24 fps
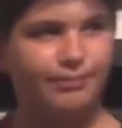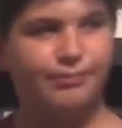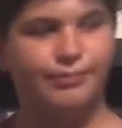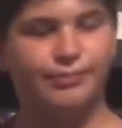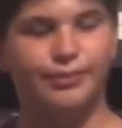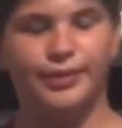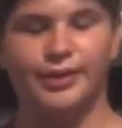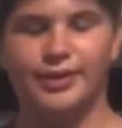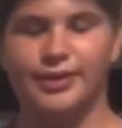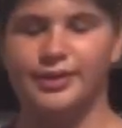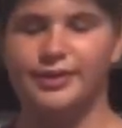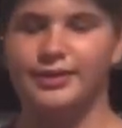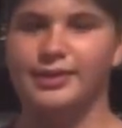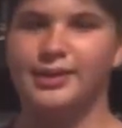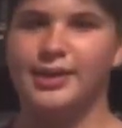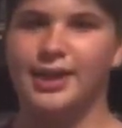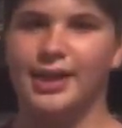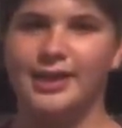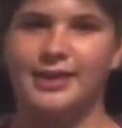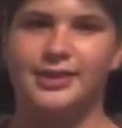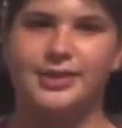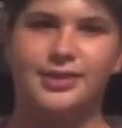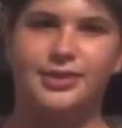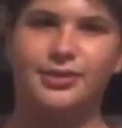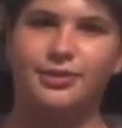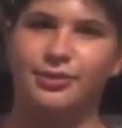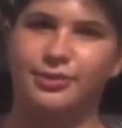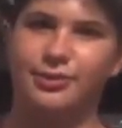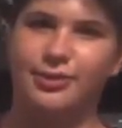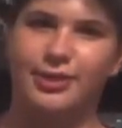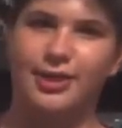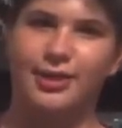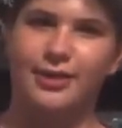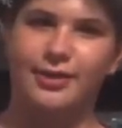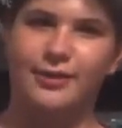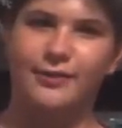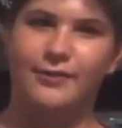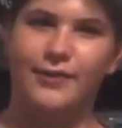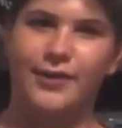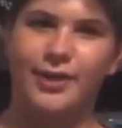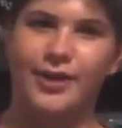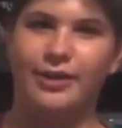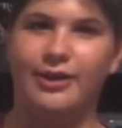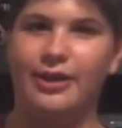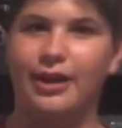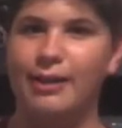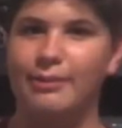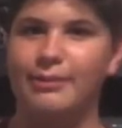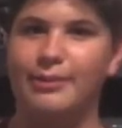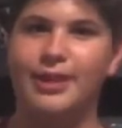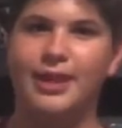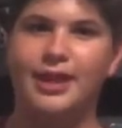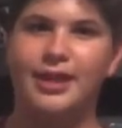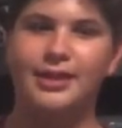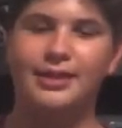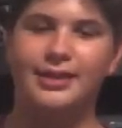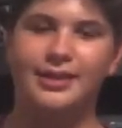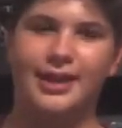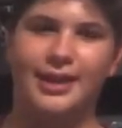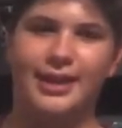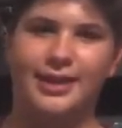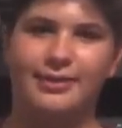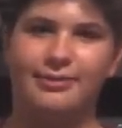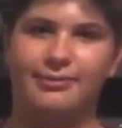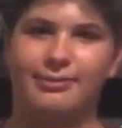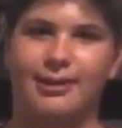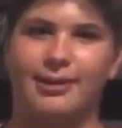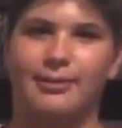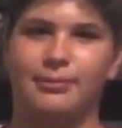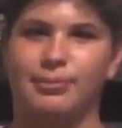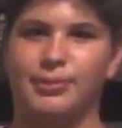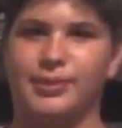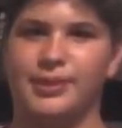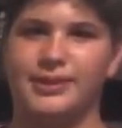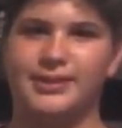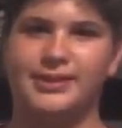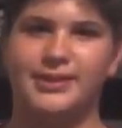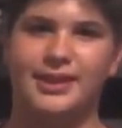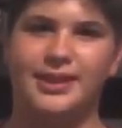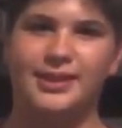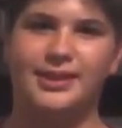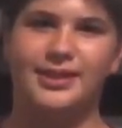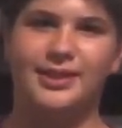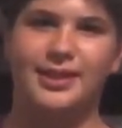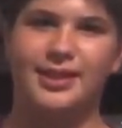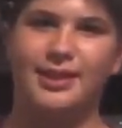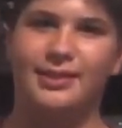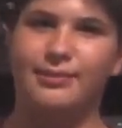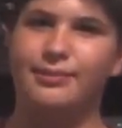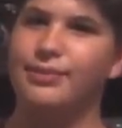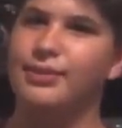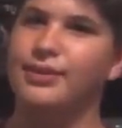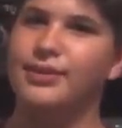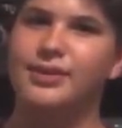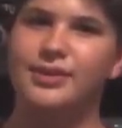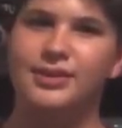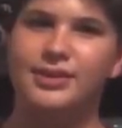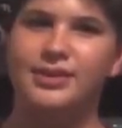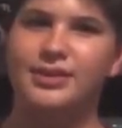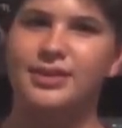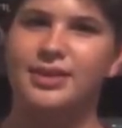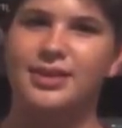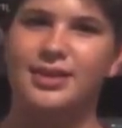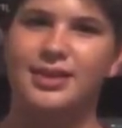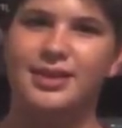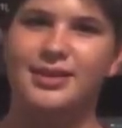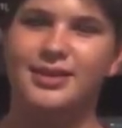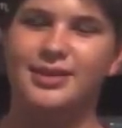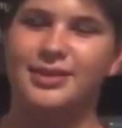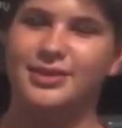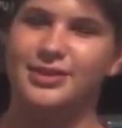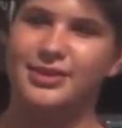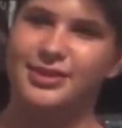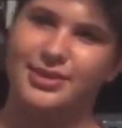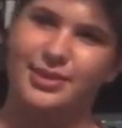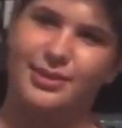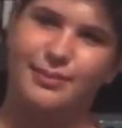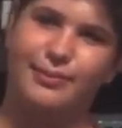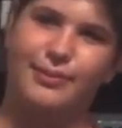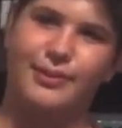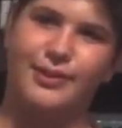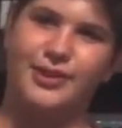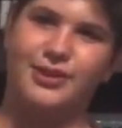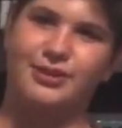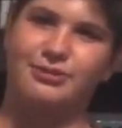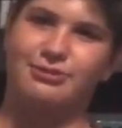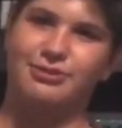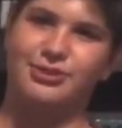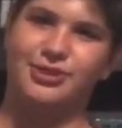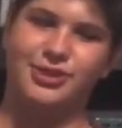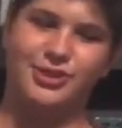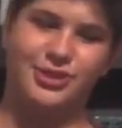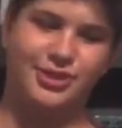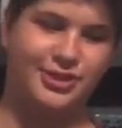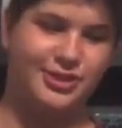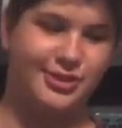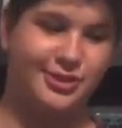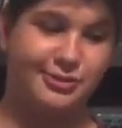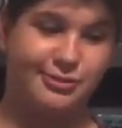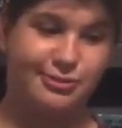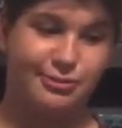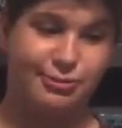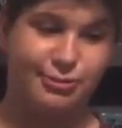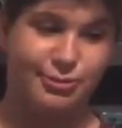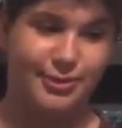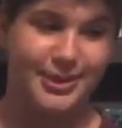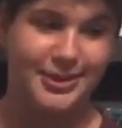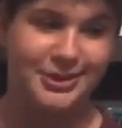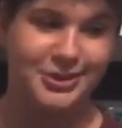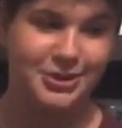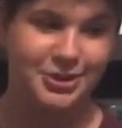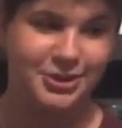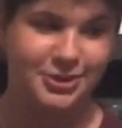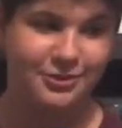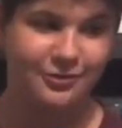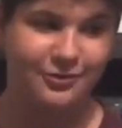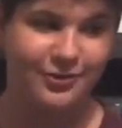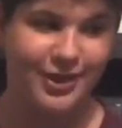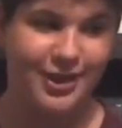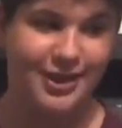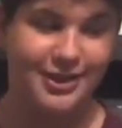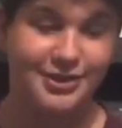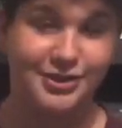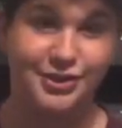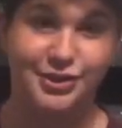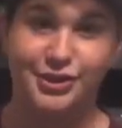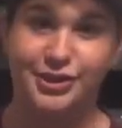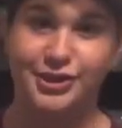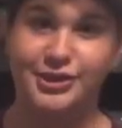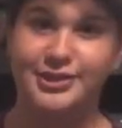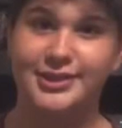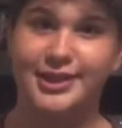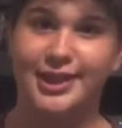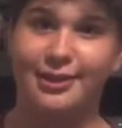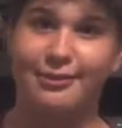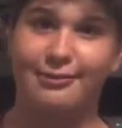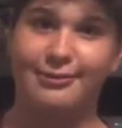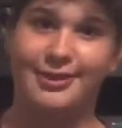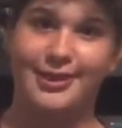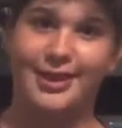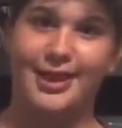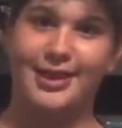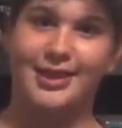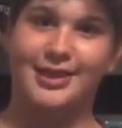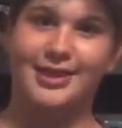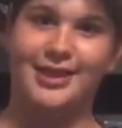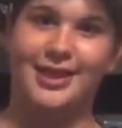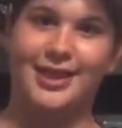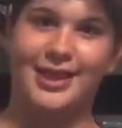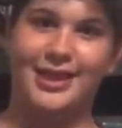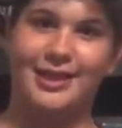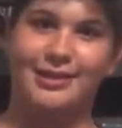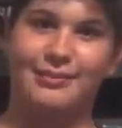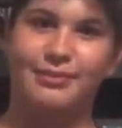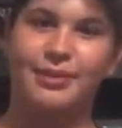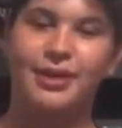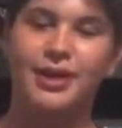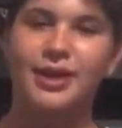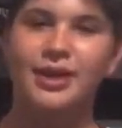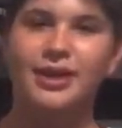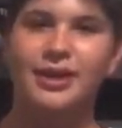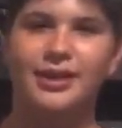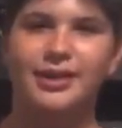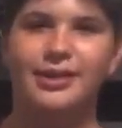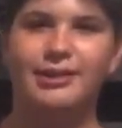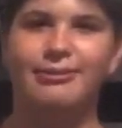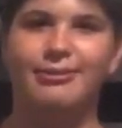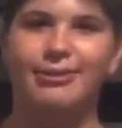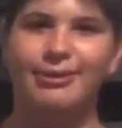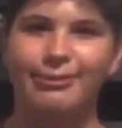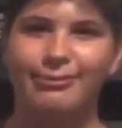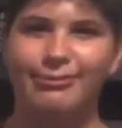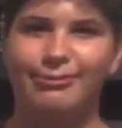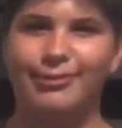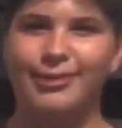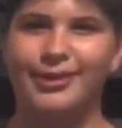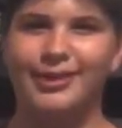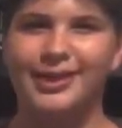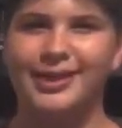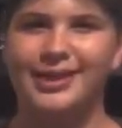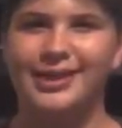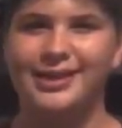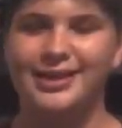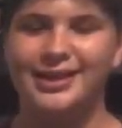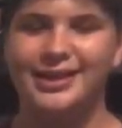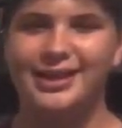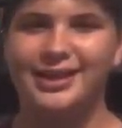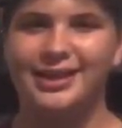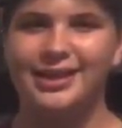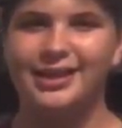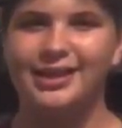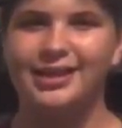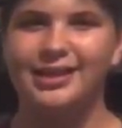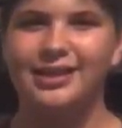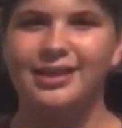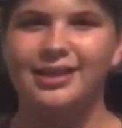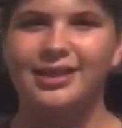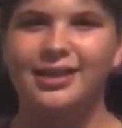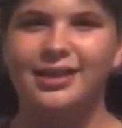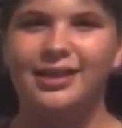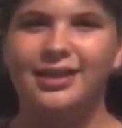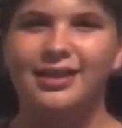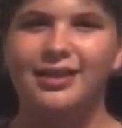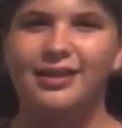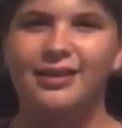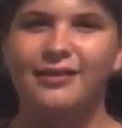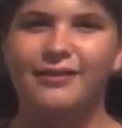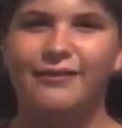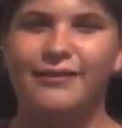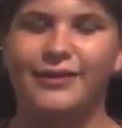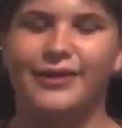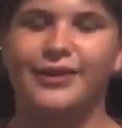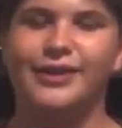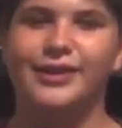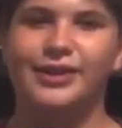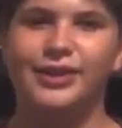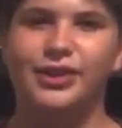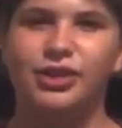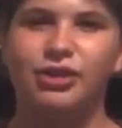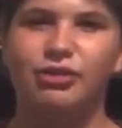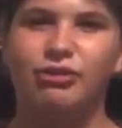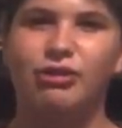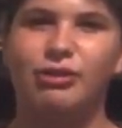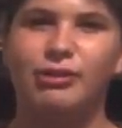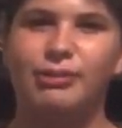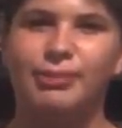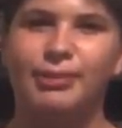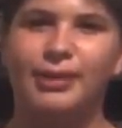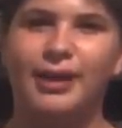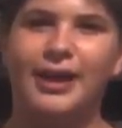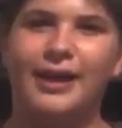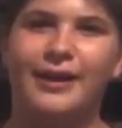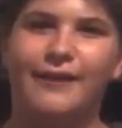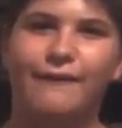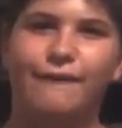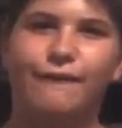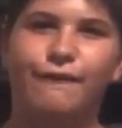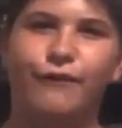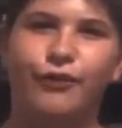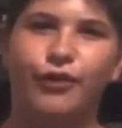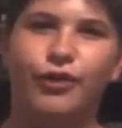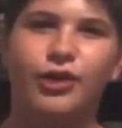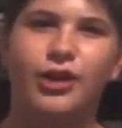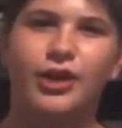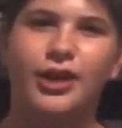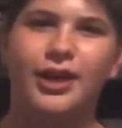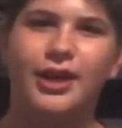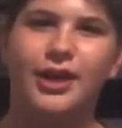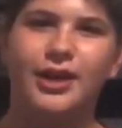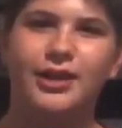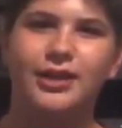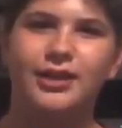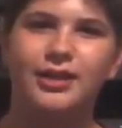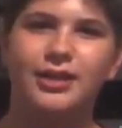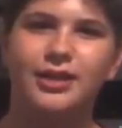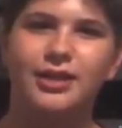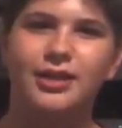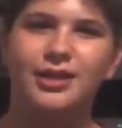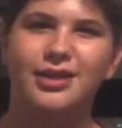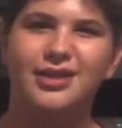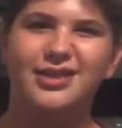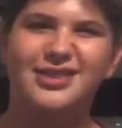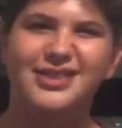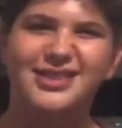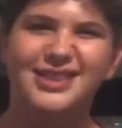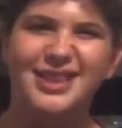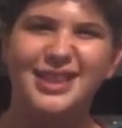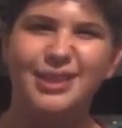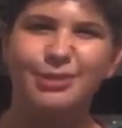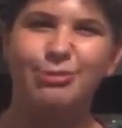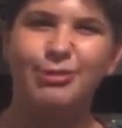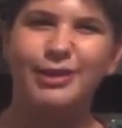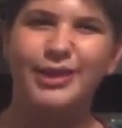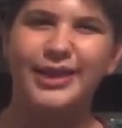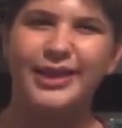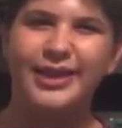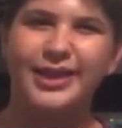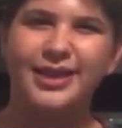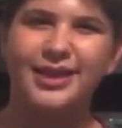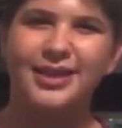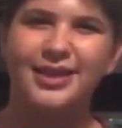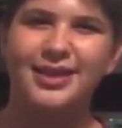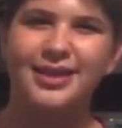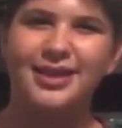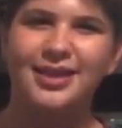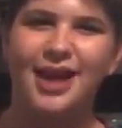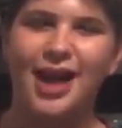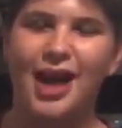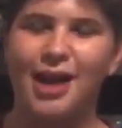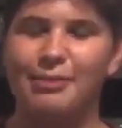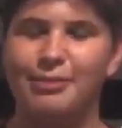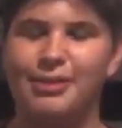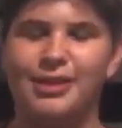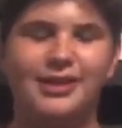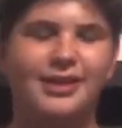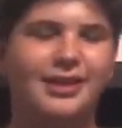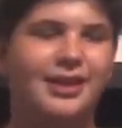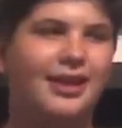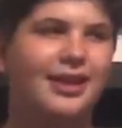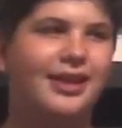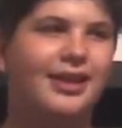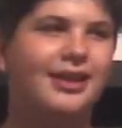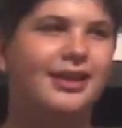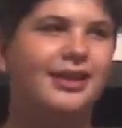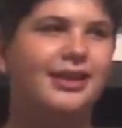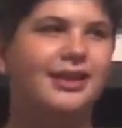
but that's a whole nother video. I mean, I like Ralph Breaks the Internet, but there's some parts where it's just cringe fest, just like with Endgame. Do we really need freaking Thor playing Fortnite? Did we? I mean, like,